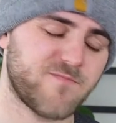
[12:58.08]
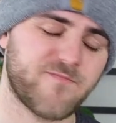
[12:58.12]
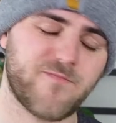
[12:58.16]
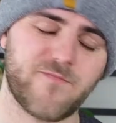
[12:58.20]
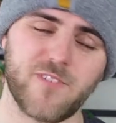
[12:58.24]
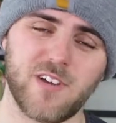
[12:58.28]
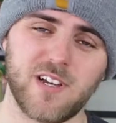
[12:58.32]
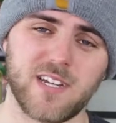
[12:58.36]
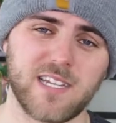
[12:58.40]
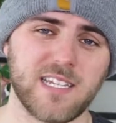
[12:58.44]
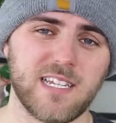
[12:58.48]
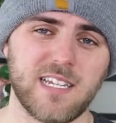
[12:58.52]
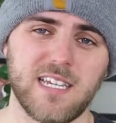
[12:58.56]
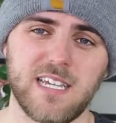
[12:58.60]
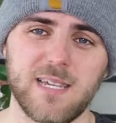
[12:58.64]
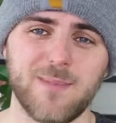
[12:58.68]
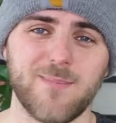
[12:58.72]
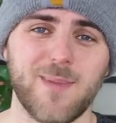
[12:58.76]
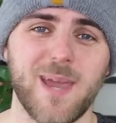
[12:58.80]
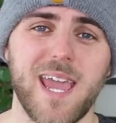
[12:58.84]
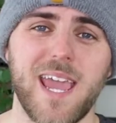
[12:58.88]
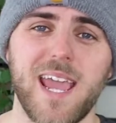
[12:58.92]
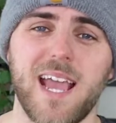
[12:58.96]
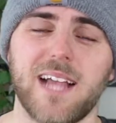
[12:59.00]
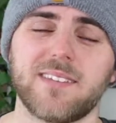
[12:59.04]
fucking
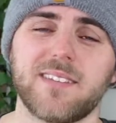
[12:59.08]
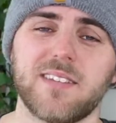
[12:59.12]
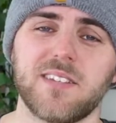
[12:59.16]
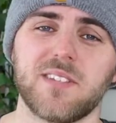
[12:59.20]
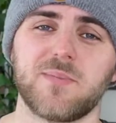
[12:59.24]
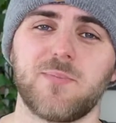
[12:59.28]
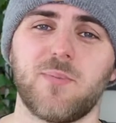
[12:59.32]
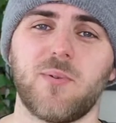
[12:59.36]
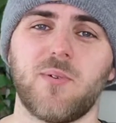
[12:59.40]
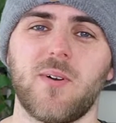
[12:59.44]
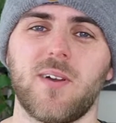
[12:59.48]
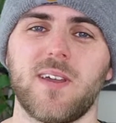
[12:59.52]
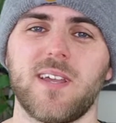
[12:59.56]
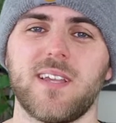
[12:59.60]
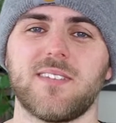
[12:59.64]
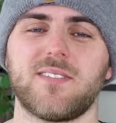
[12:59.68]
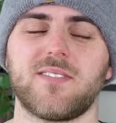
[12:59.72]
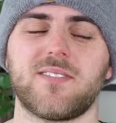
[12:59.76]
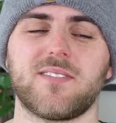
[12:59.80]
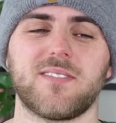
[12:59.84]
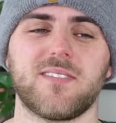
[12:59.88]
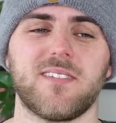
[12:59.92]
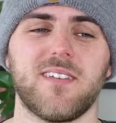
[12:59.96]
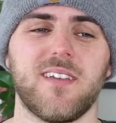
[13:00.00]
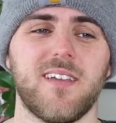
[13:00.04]
eBay at this
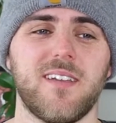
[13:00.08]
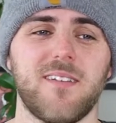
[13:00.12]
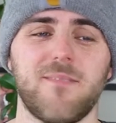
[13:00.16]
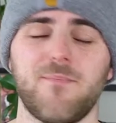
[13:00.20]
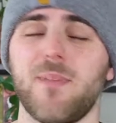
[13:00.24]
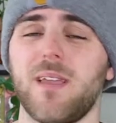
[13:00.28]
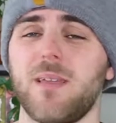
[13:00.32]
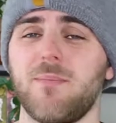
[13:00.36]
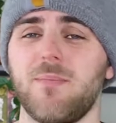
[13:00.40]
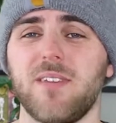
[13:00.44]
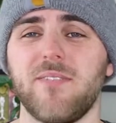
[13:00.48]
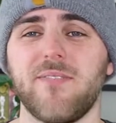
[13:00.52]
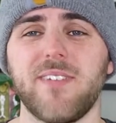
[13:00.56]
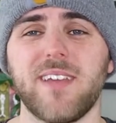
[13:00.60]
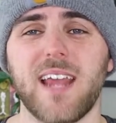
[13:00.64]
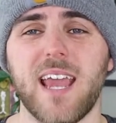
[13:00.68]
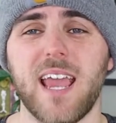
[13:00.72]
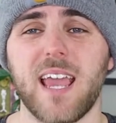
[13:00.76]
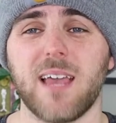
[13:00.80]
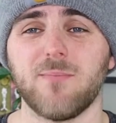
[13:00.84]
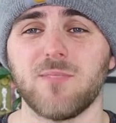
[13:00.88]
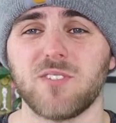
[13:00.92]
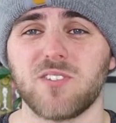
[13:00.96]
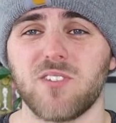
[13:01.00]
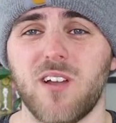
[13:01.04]
point. Maybe even
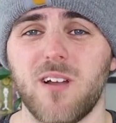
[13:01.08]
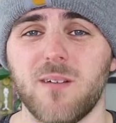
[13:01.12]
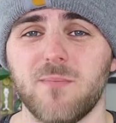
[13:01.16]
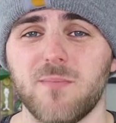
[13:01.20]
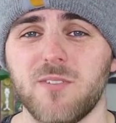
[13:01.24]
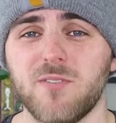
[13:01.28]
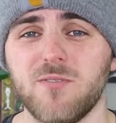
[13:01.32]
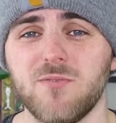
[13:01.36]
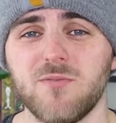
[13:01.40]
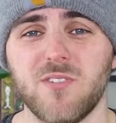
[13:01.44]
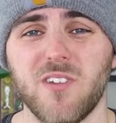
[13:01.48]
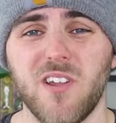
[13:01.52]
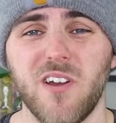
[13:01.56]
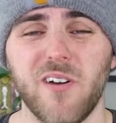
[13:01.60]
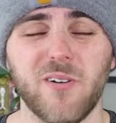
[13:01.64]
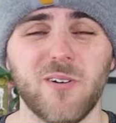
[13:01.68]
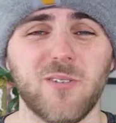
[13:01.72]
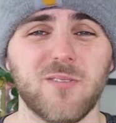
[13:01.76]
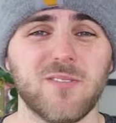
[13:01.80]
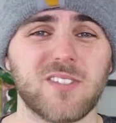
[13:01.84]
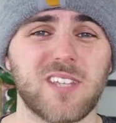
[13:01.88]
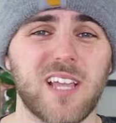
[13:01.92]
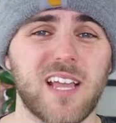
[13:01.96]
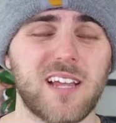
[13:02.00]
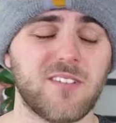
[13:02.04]
Amazon, who
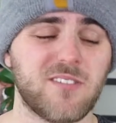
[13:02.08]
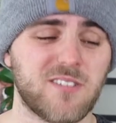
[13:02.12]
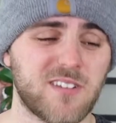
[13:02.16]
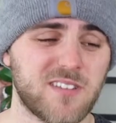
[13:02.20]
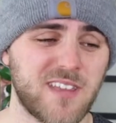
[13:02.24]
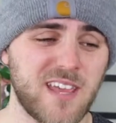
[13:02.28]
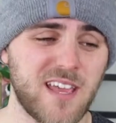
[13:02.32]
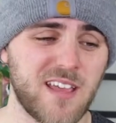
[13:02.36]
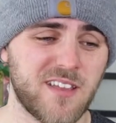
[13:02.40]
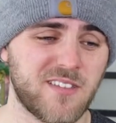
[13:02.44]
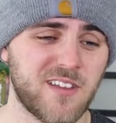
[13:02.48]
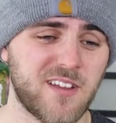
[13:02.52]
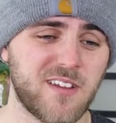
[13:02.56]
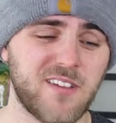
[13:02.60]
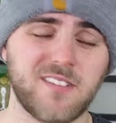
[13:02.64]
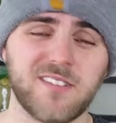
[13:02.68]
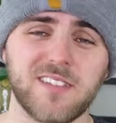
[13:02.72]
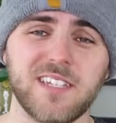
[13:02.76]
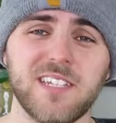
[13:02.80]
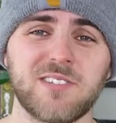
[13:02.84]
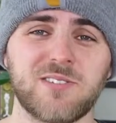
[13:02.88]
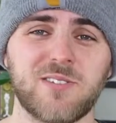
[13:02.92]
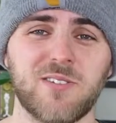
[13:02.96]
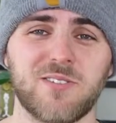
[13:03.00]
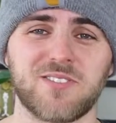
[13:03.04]
knows? They'll at
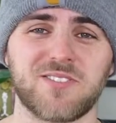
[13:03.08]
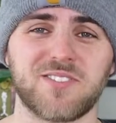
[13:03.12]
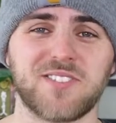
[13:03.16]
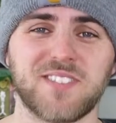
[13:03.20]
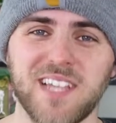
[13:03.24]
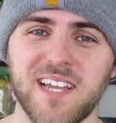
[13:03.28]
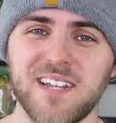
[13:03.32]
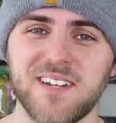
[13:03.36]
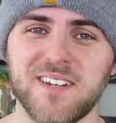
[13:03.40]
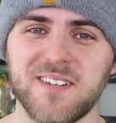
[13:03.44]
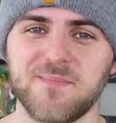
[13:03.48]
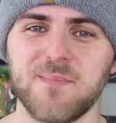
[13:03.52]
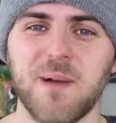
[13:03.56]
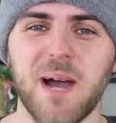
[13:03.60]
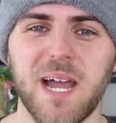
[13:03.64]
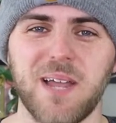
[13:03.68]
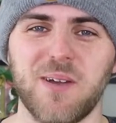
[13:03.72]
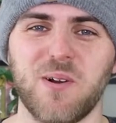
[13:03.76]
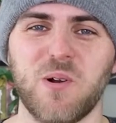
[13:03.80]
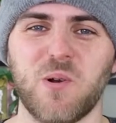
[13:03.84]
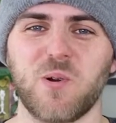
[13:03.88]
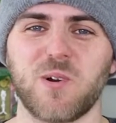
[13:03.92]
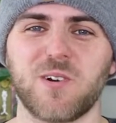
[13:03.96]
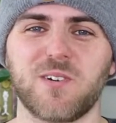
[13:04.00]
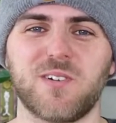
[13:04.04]
least send my
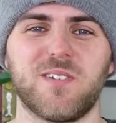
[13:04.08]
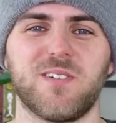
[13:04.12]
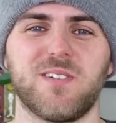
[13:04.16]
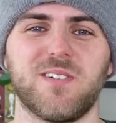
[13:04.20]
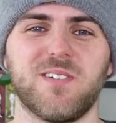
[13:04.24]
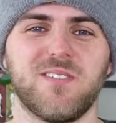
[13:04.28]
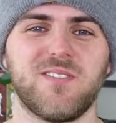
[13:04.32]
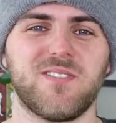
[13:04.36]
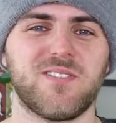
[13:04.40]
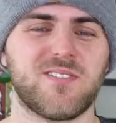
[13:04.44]
orders.